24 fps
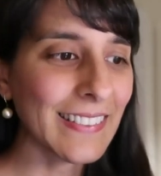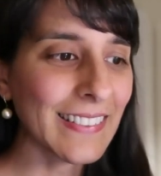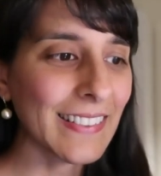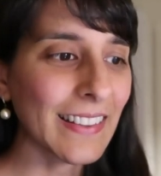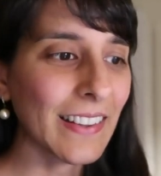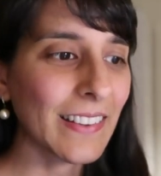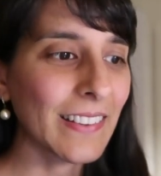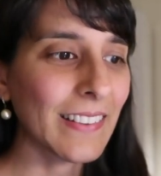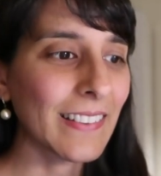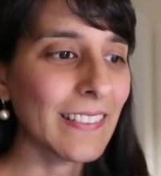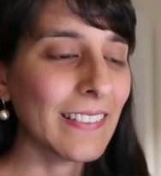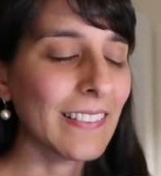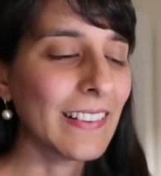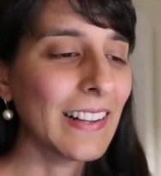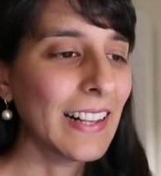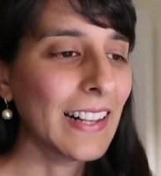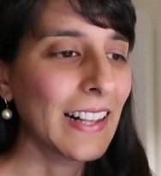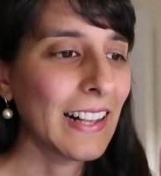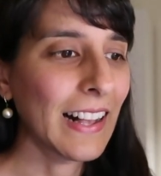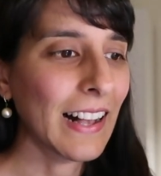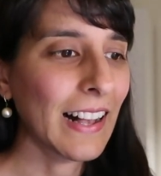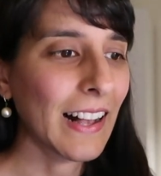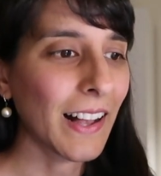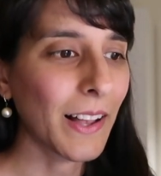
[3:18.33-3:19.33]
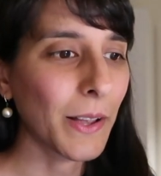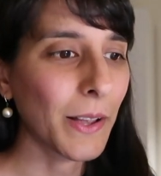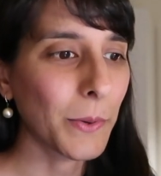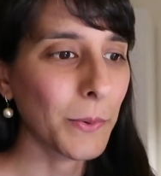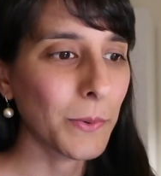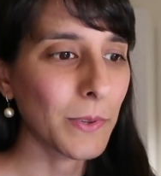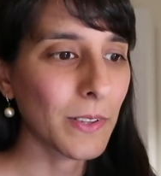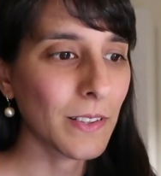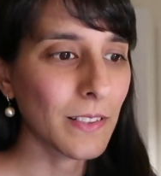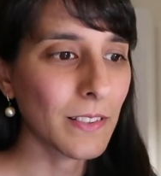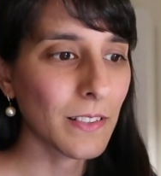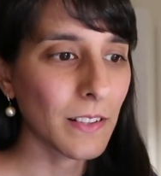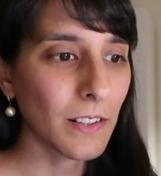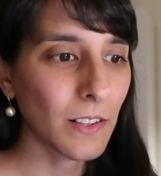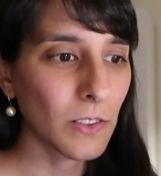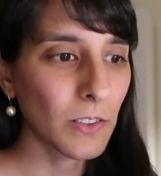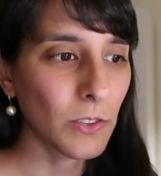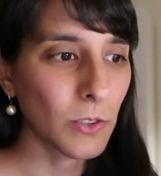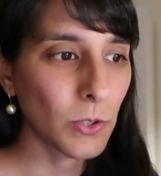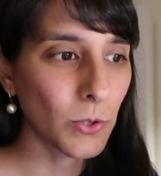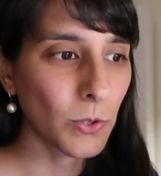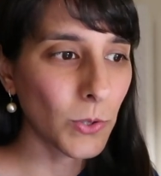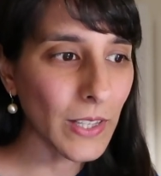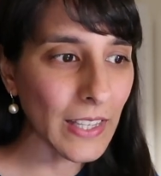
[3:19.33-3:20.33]
So I was
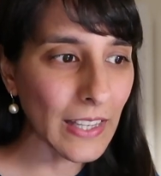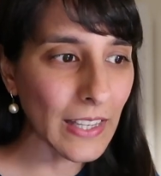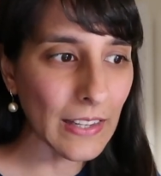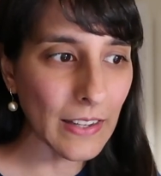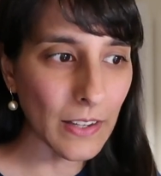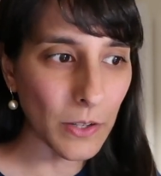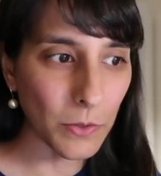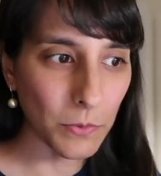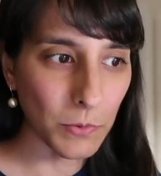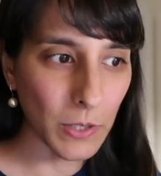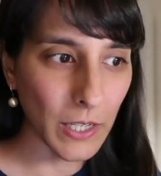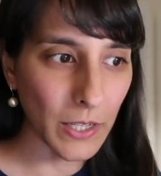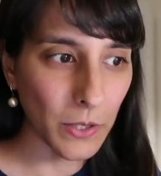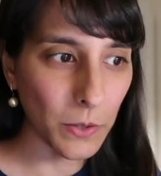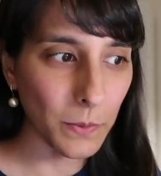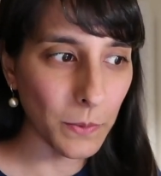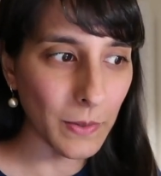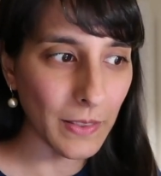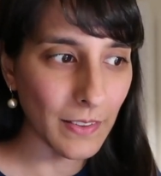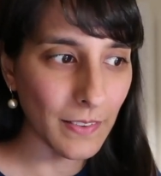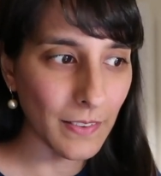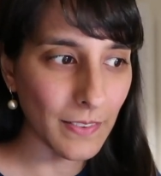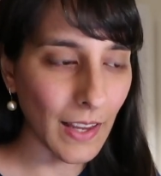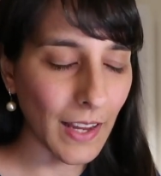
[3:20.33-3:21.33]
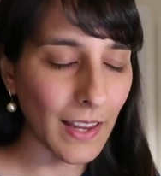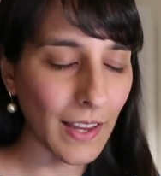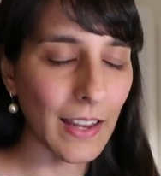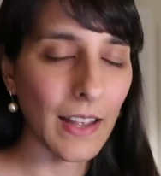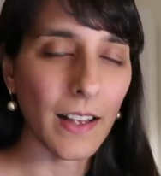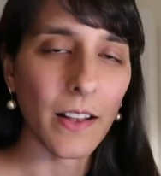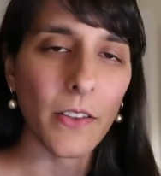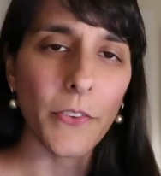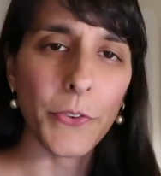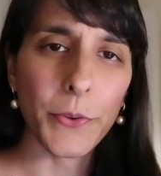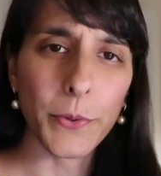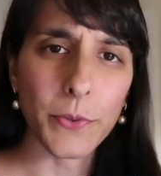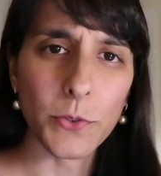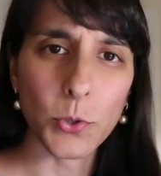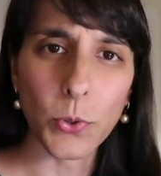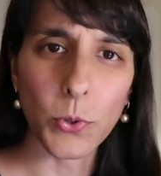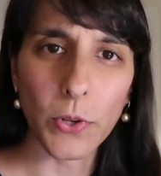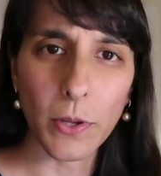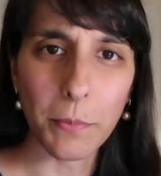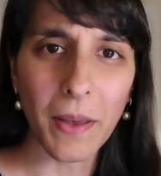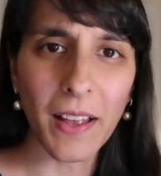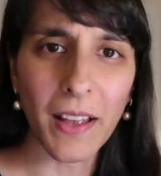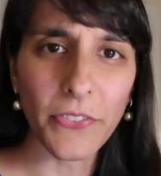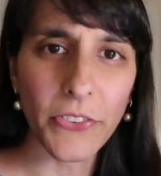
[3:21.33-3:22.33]
looking at Rahu in the second house. I was
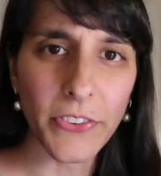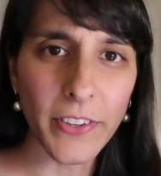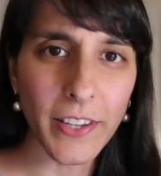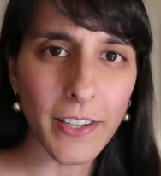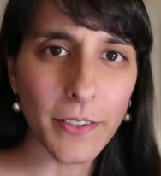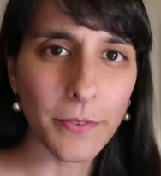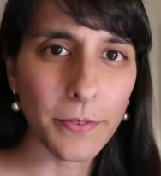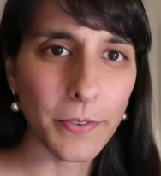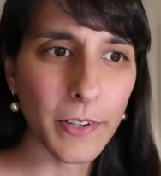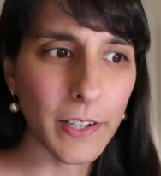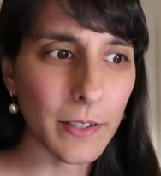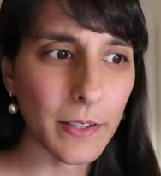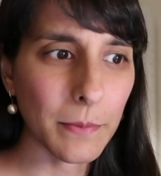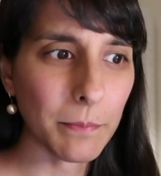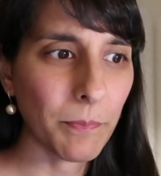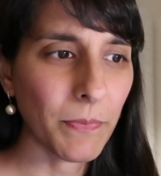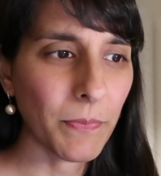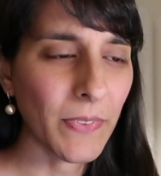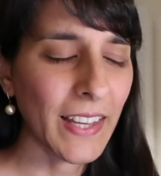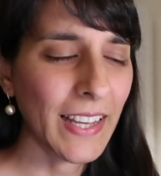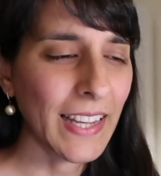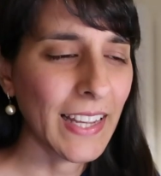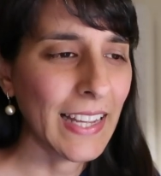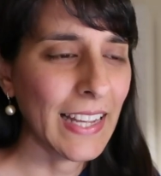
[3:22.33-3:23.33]
talking about seed freedom.